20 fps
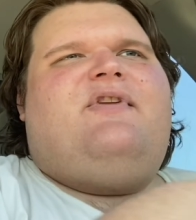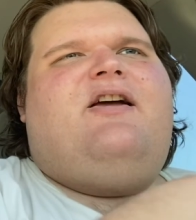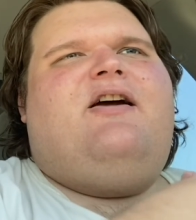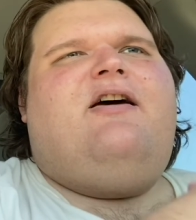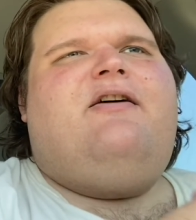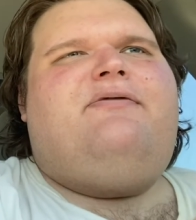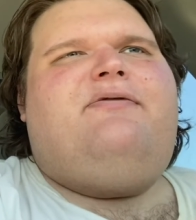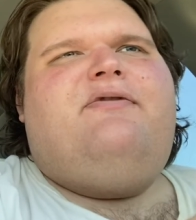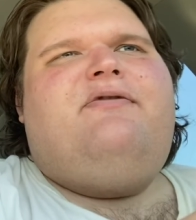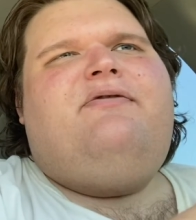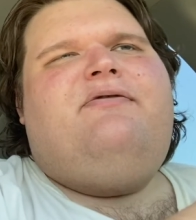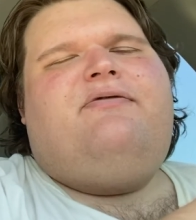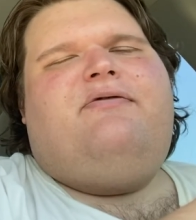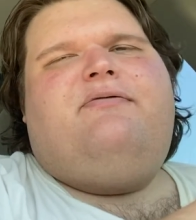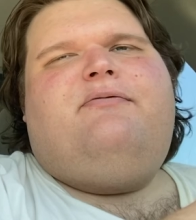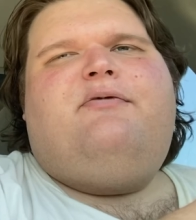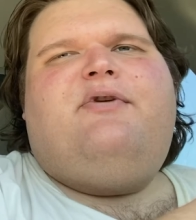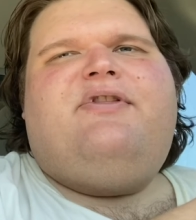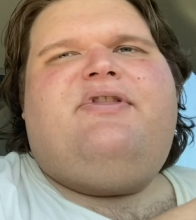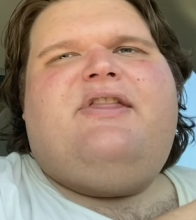off
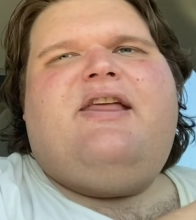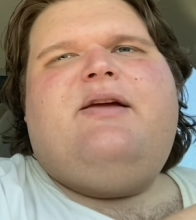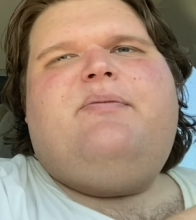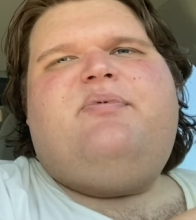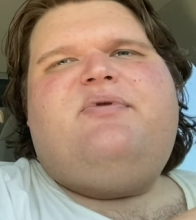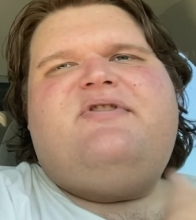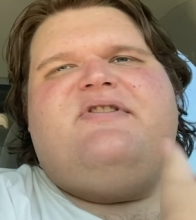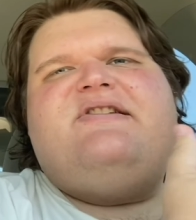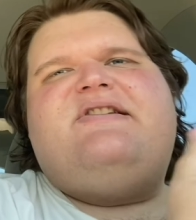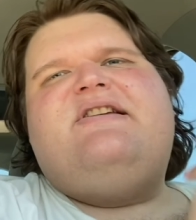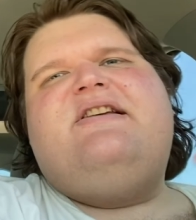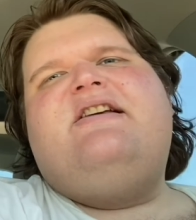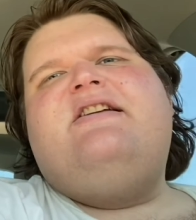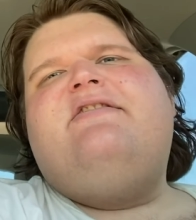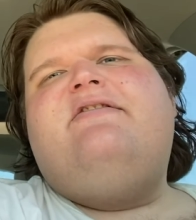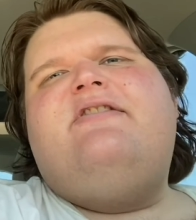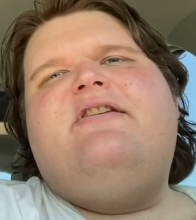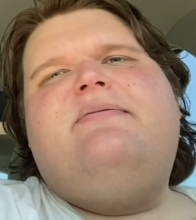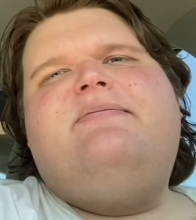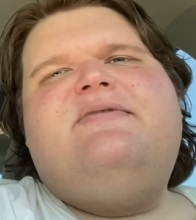of what they
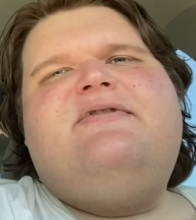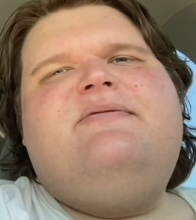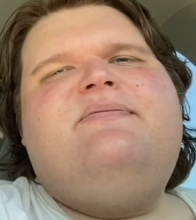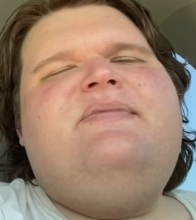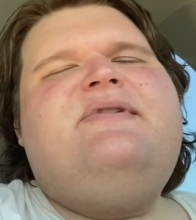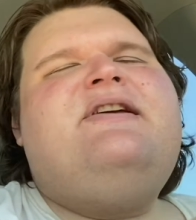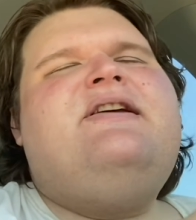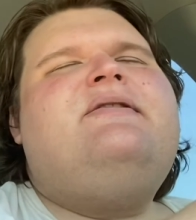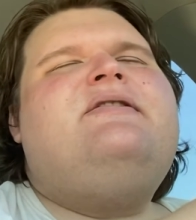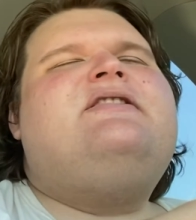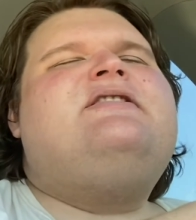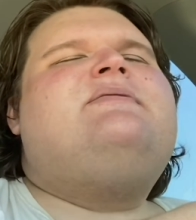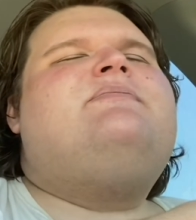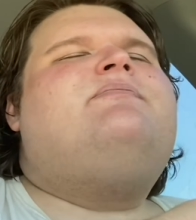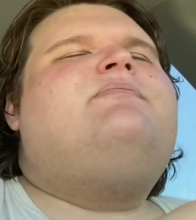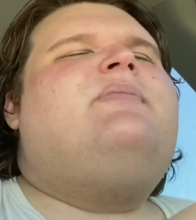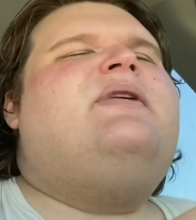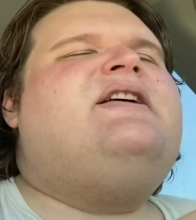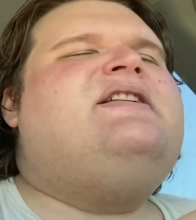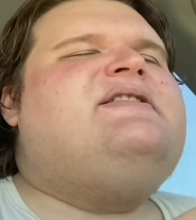perceive them to be, just
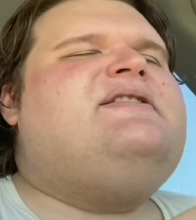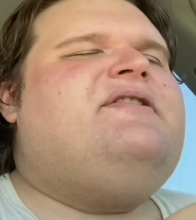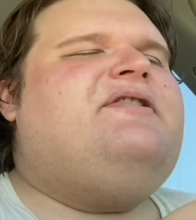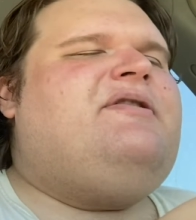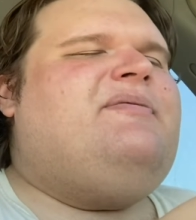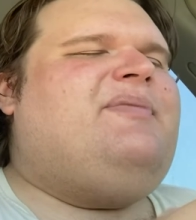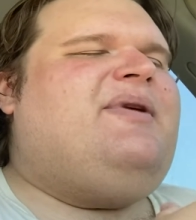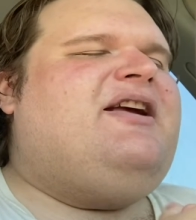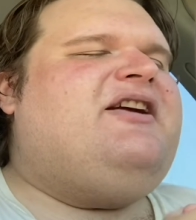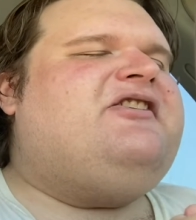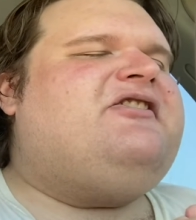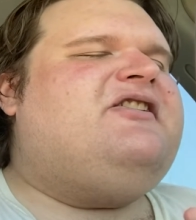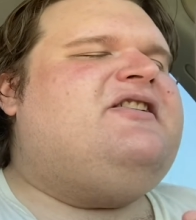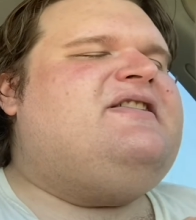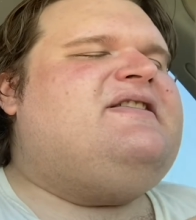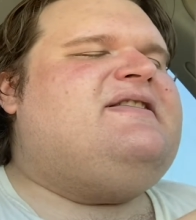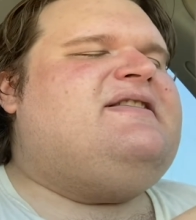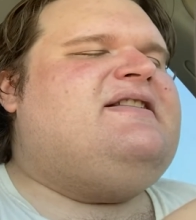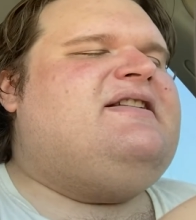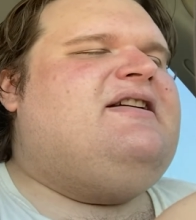based on
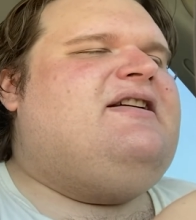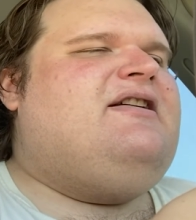appearance.